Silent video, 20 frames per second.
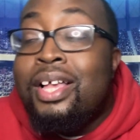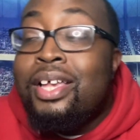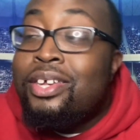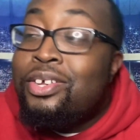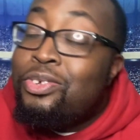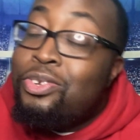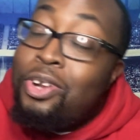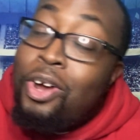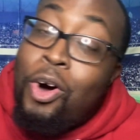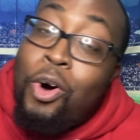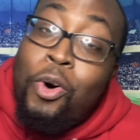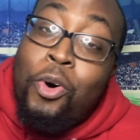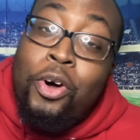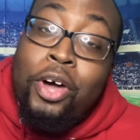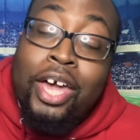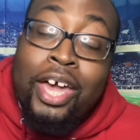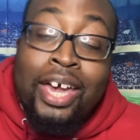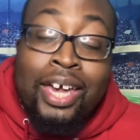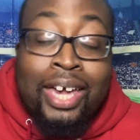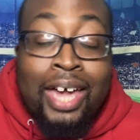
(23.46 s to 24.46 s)
you
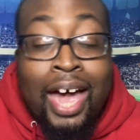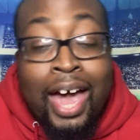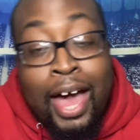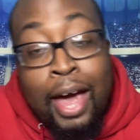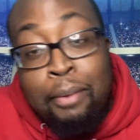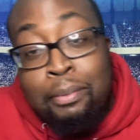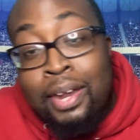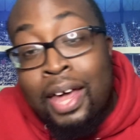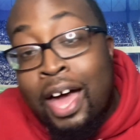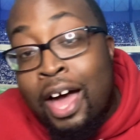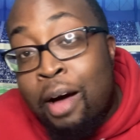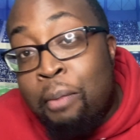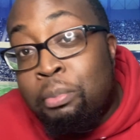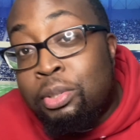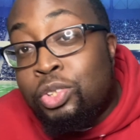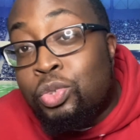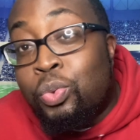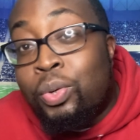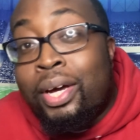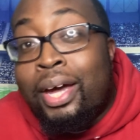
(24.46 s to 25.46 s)
know, it came down
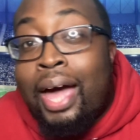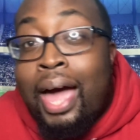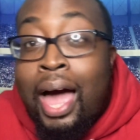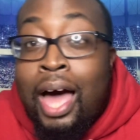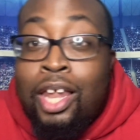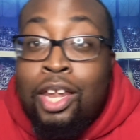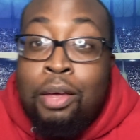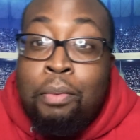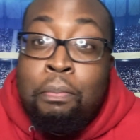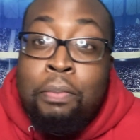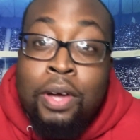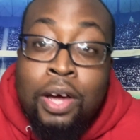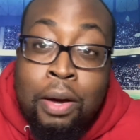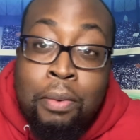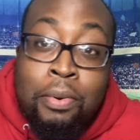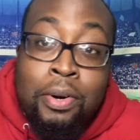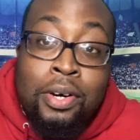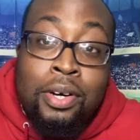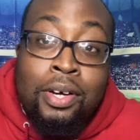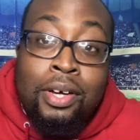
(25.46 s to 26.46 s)
between
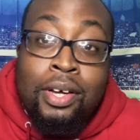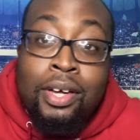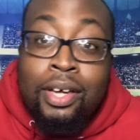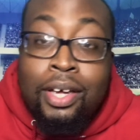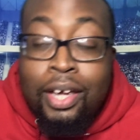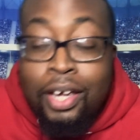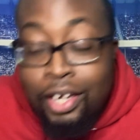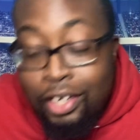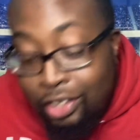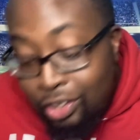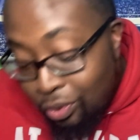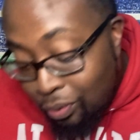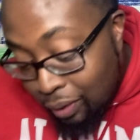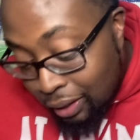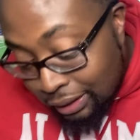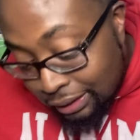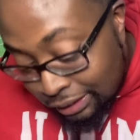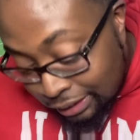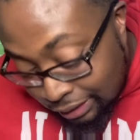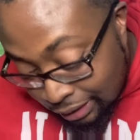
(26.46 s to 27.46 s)
Alabama and
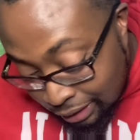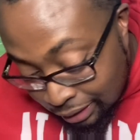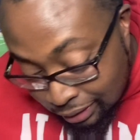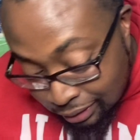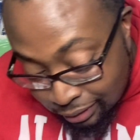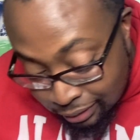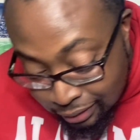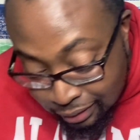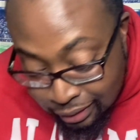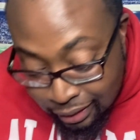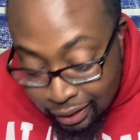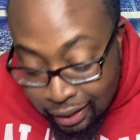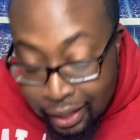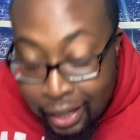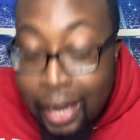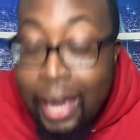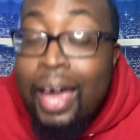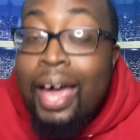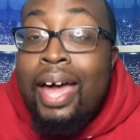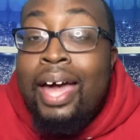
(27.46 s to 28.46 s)
USC.
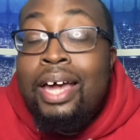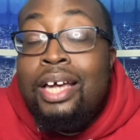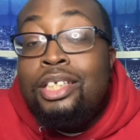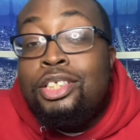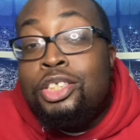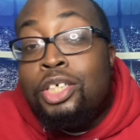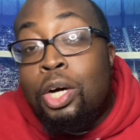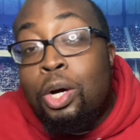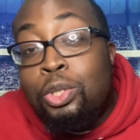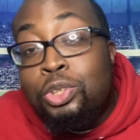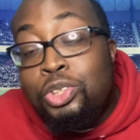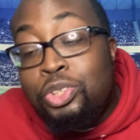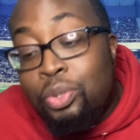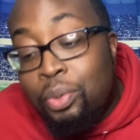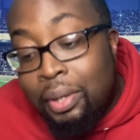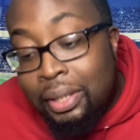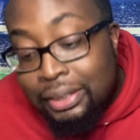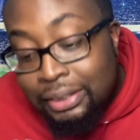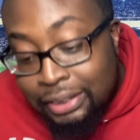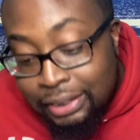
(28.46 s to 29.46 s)
And he chose
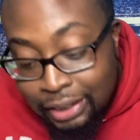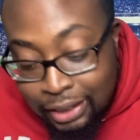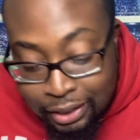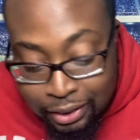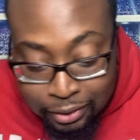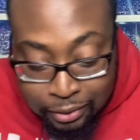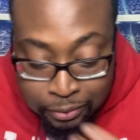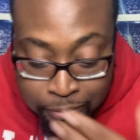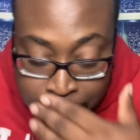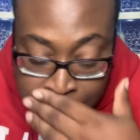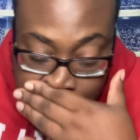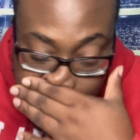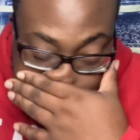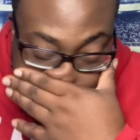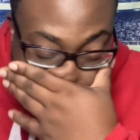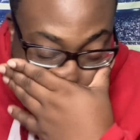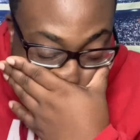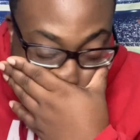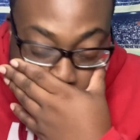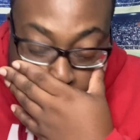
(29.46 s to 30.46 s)
USC.
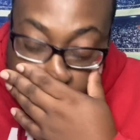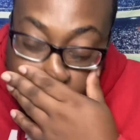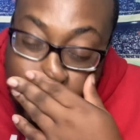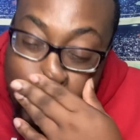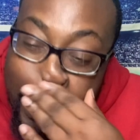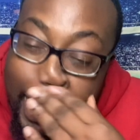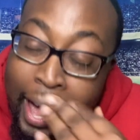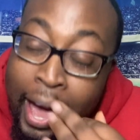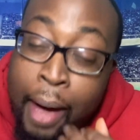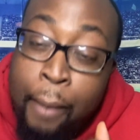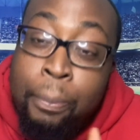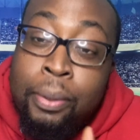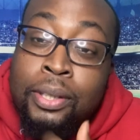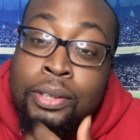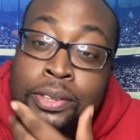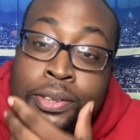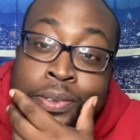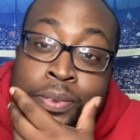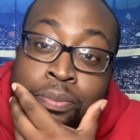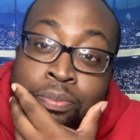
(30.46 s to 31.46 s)
But what
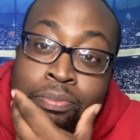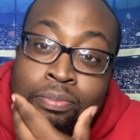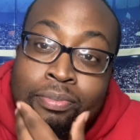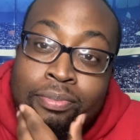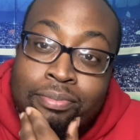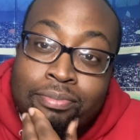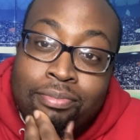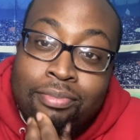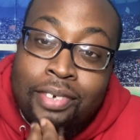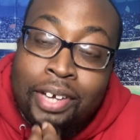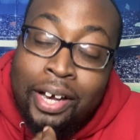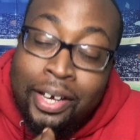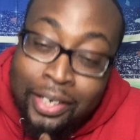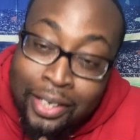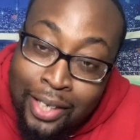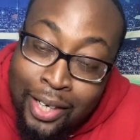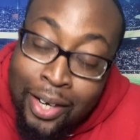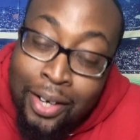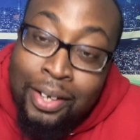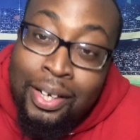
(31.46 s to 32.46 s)
happens? A
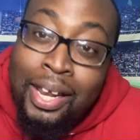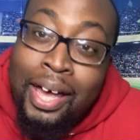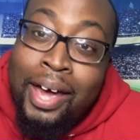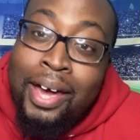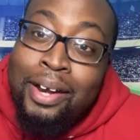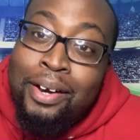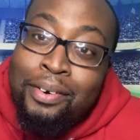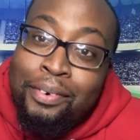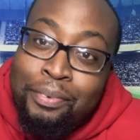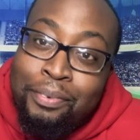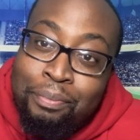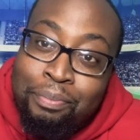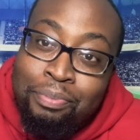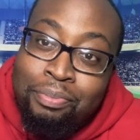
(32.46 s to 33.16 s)
year later,